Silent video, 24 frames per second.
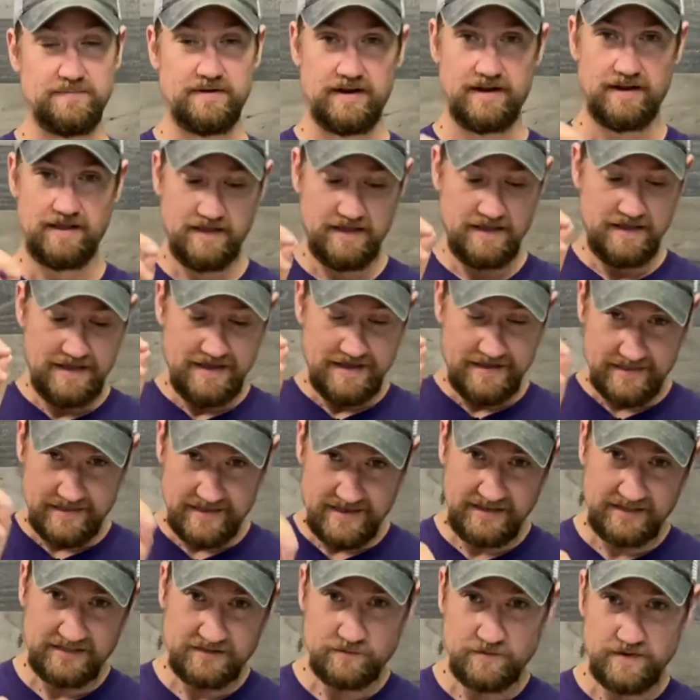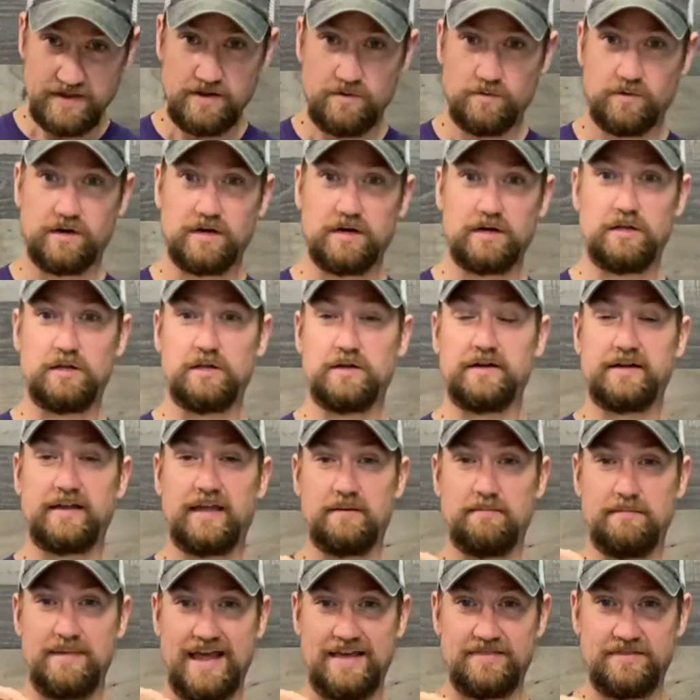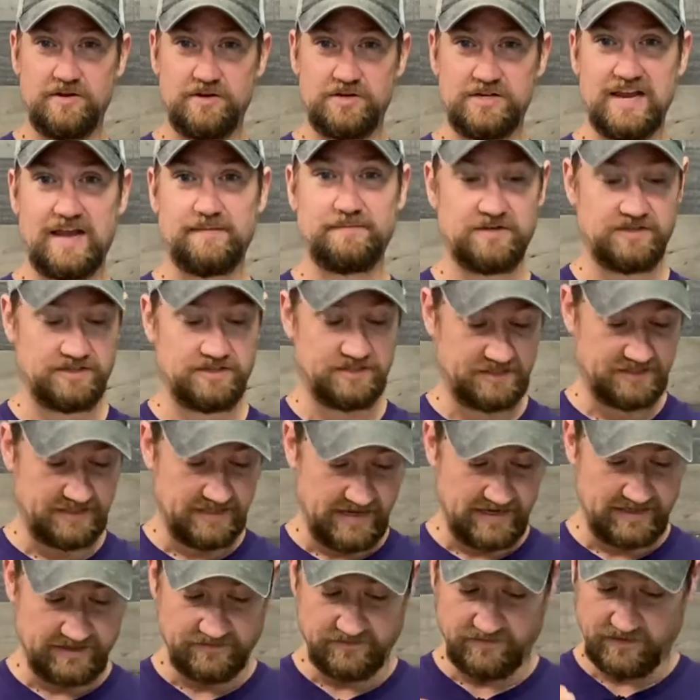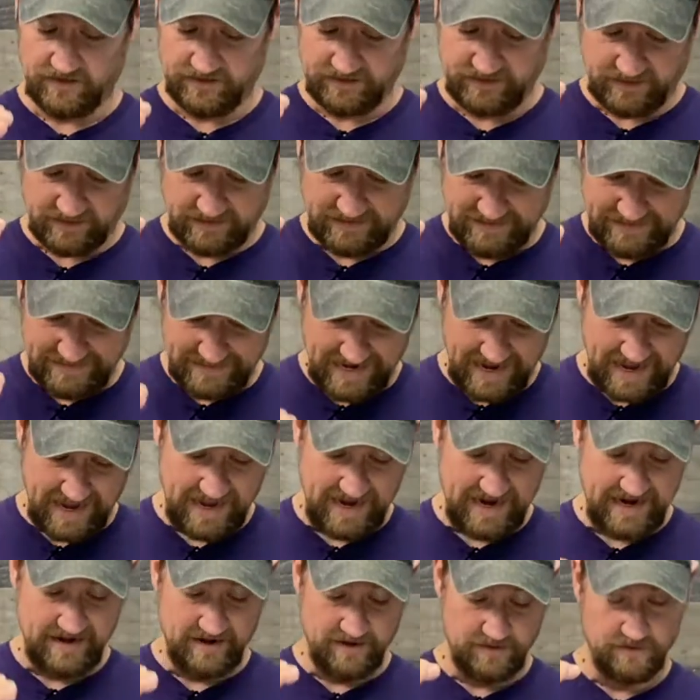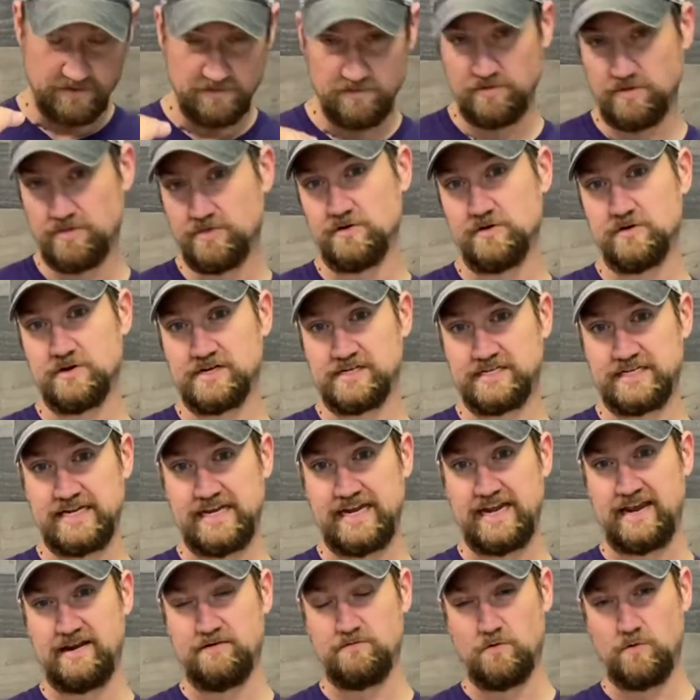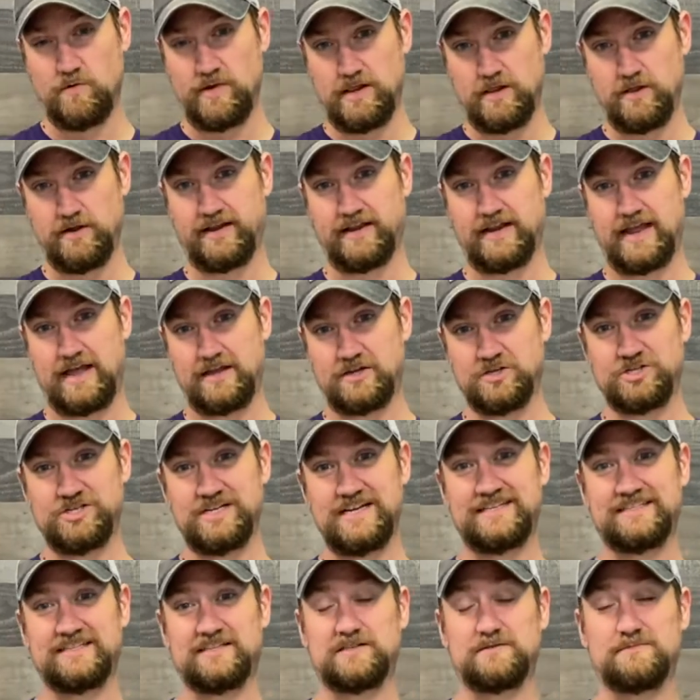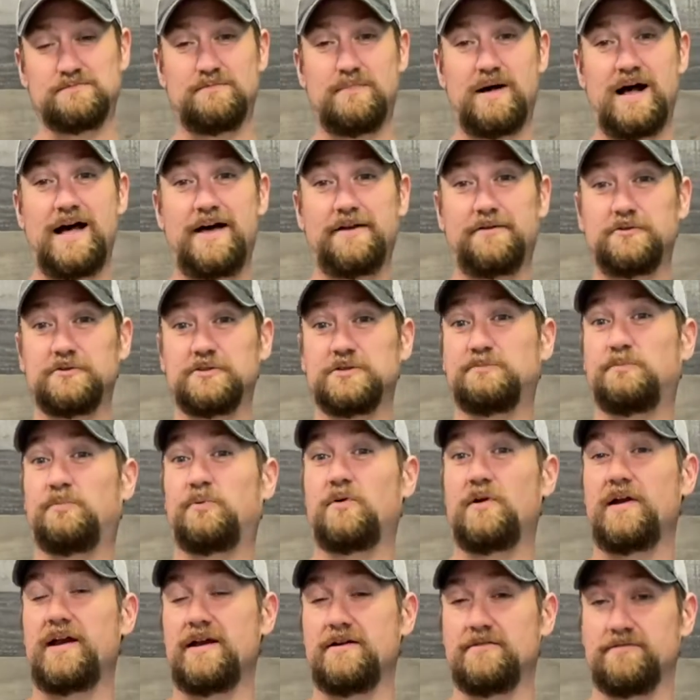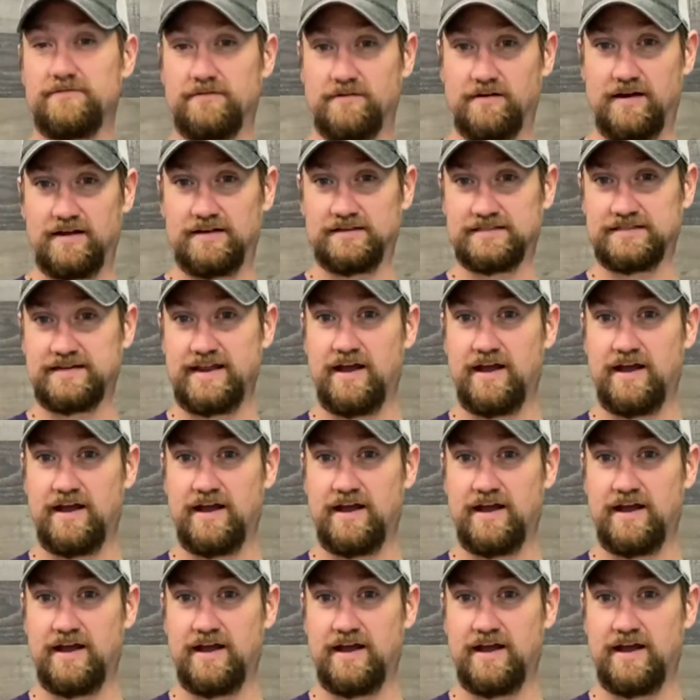But this week, we're going to look at Matthew chapter 6, verses 9 through 13, when we look at how Jesus models prayer for us.